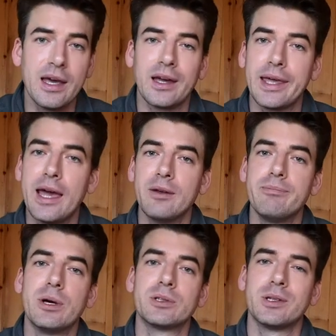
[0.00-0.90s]
again
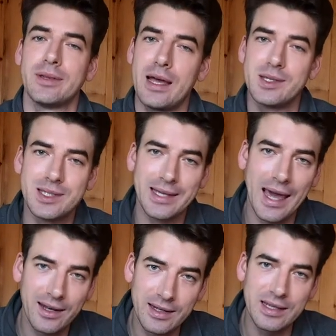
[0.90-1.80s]
built on that
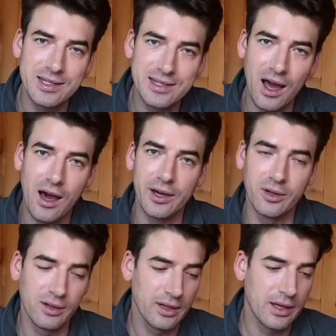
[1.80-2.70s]
Scandi
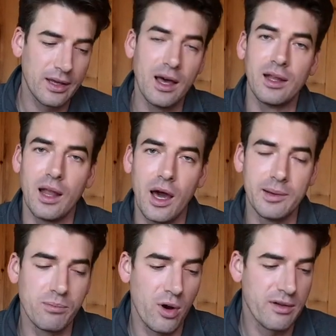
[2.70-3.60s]
style uh,
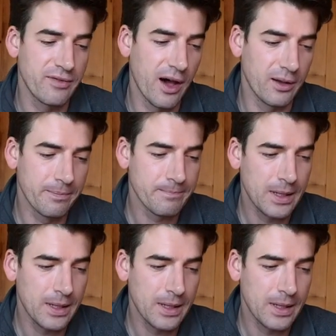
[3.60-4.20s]
line profile.